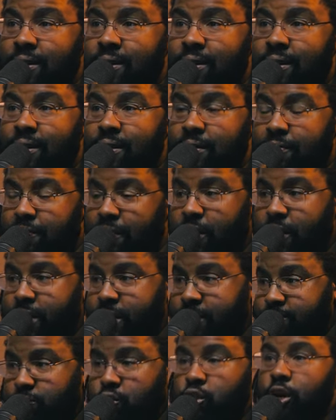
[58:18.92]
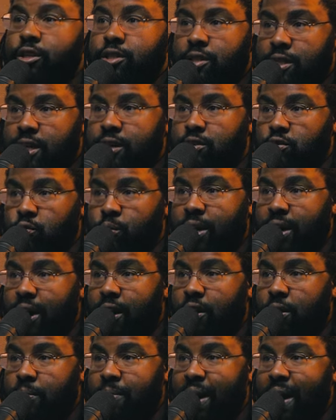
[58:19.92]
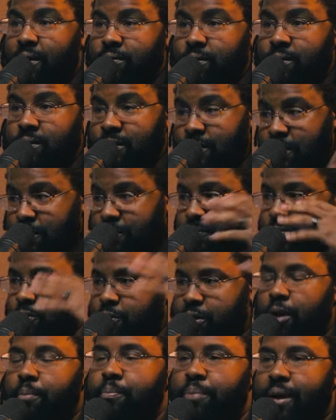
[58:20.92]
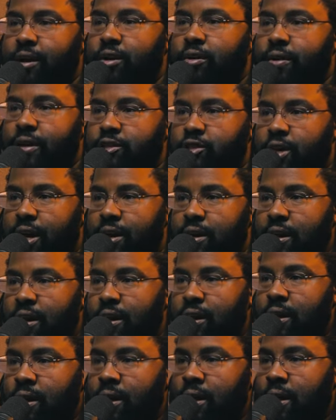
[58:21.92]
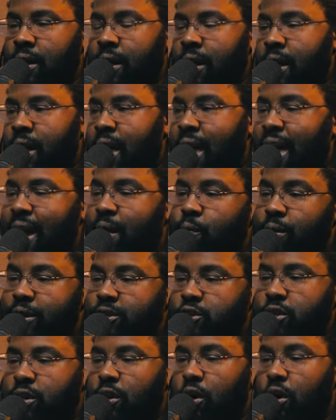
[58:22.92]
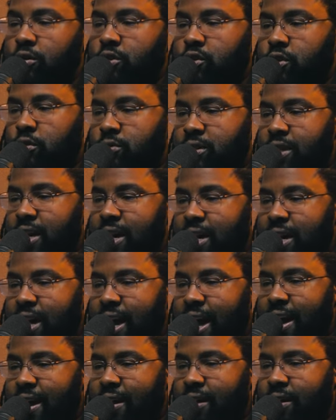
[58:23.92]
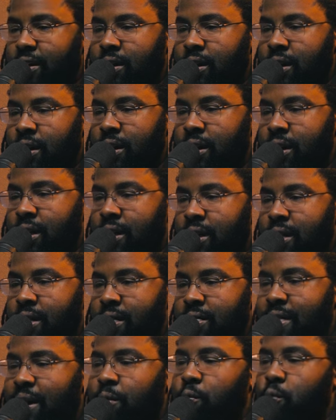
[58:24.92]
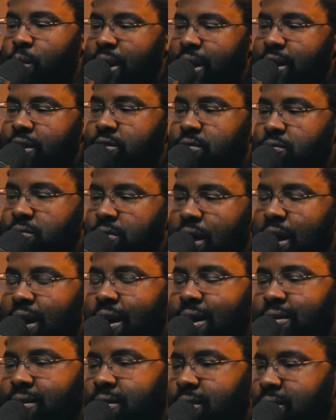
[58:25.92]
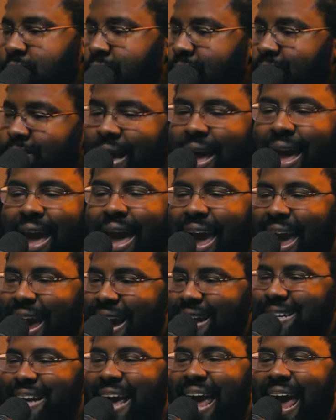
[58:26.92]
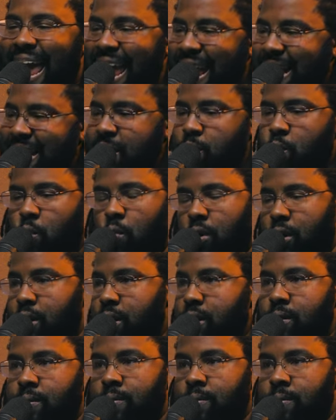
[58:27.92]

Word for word: the very just things we care about for their bigger agenda. Yeah. And we should also take care that we do not hate anyone